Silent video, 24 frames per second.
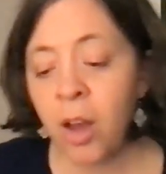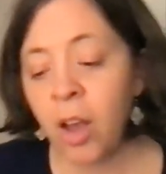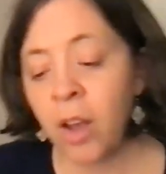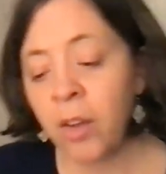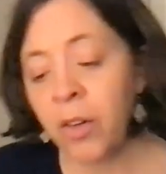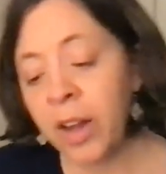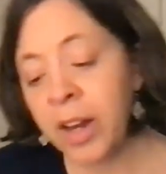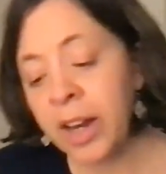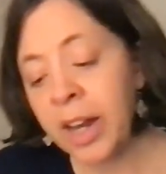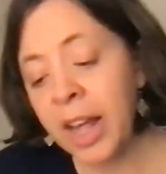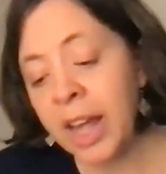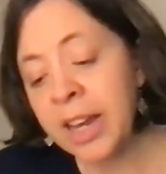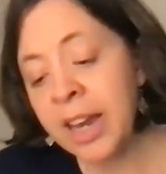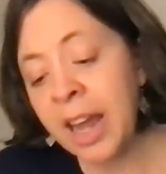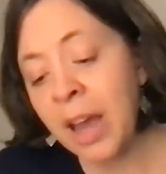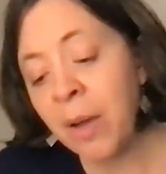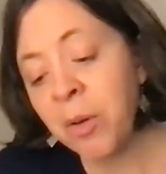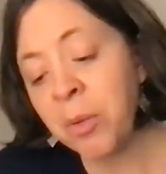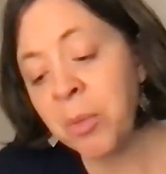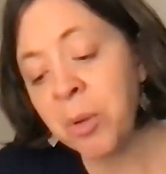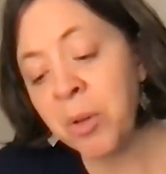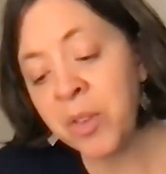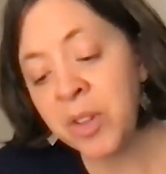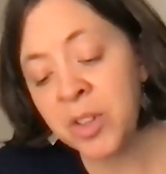All right, and now
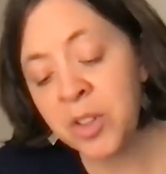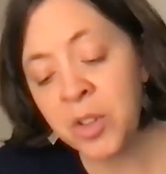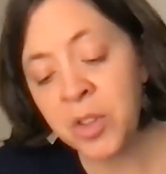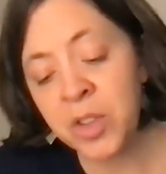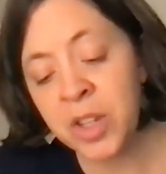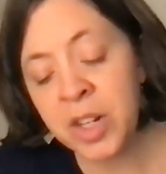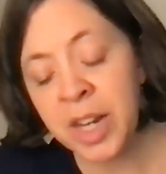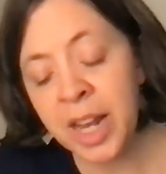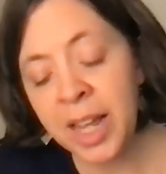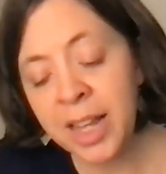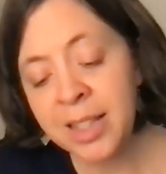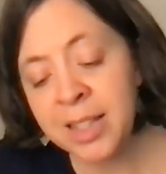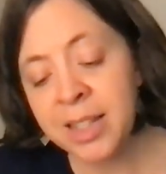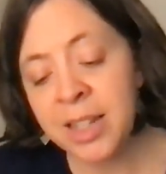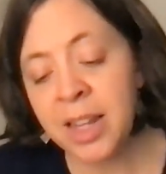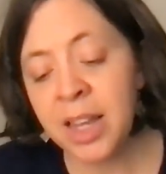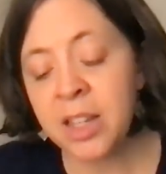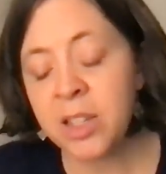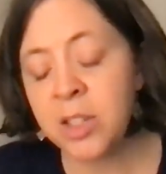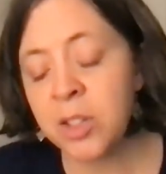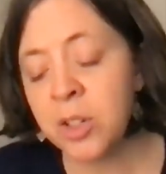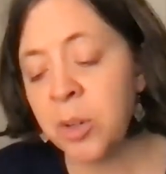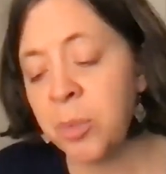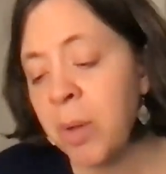we're moving to the next
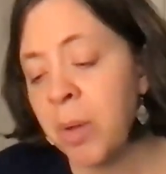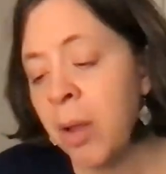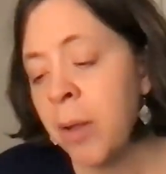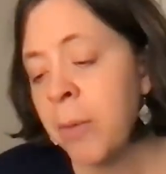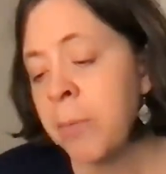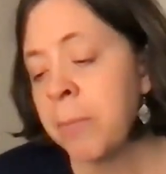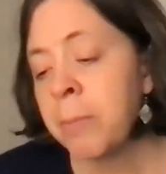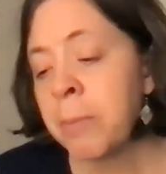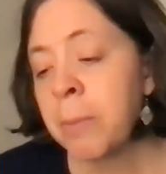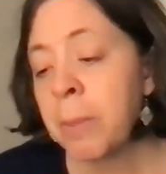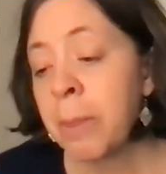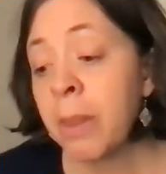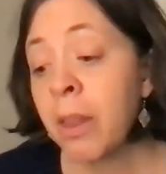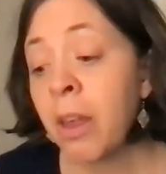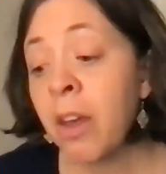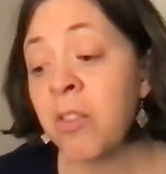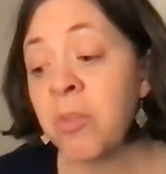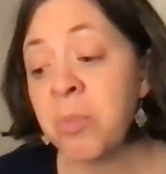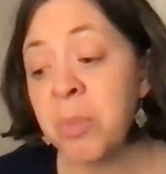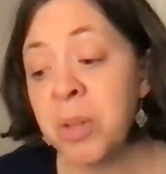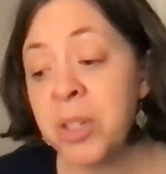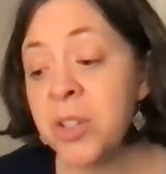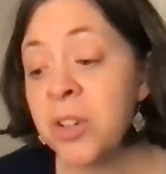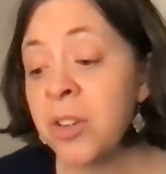excerpt of
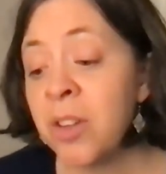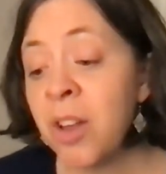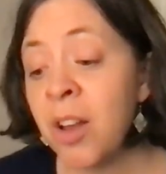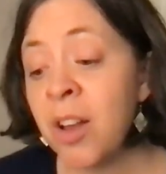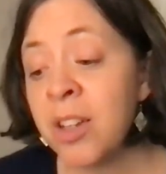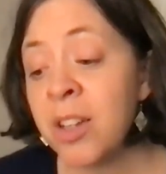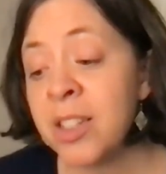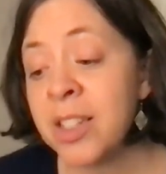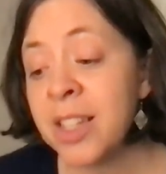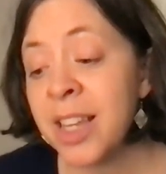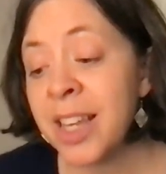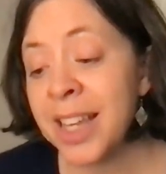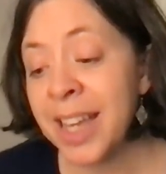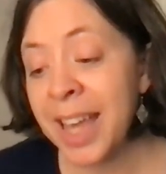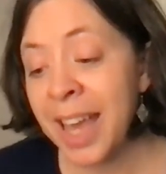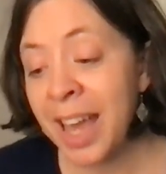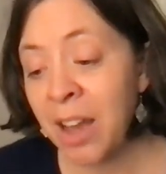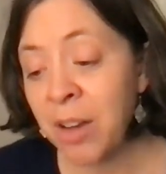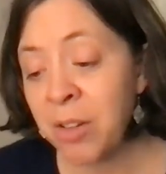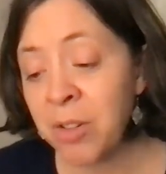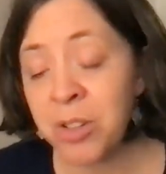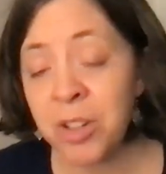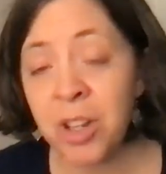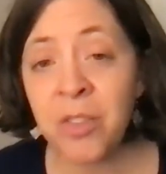Mr. Locke's
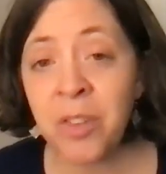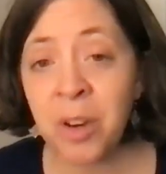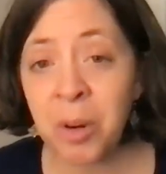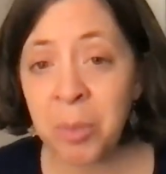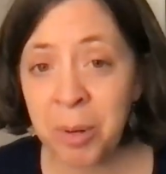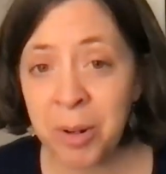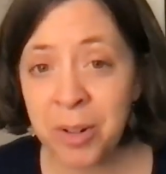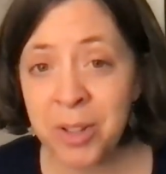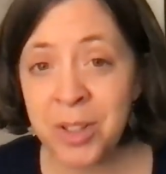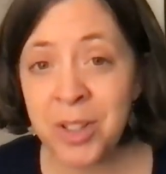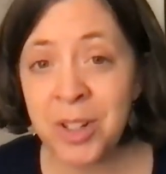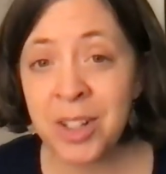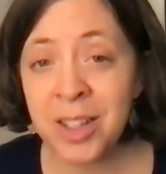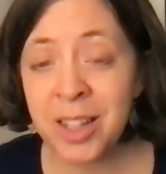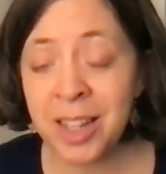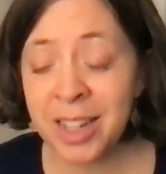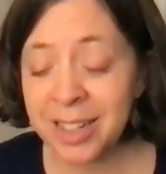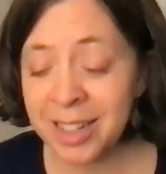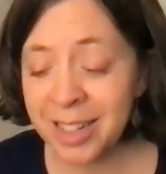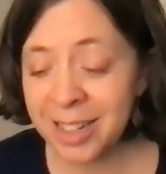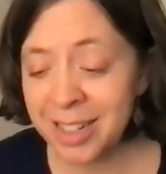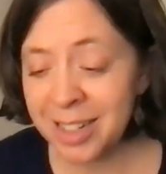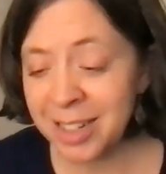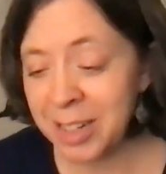account of our personal
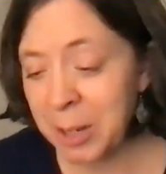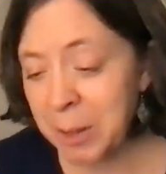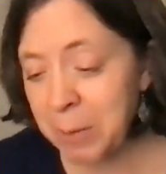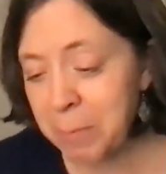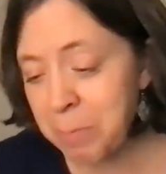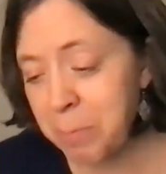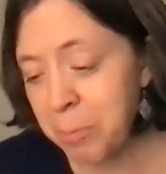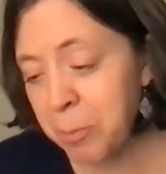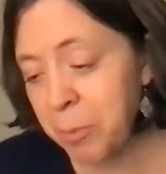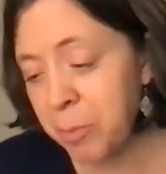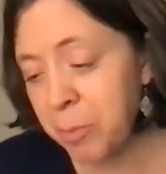identity.